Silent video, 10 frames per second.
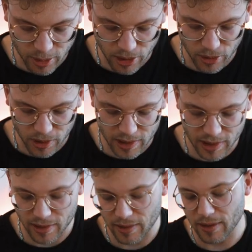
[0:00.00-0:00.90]

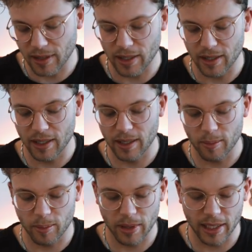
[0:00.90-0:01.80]
because I
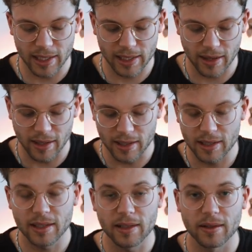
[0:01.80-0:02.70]
placed
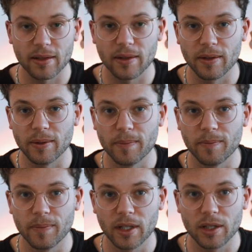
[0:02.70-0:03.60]
this um,
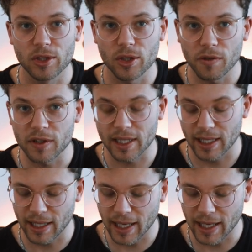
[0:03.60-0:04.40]
surface at an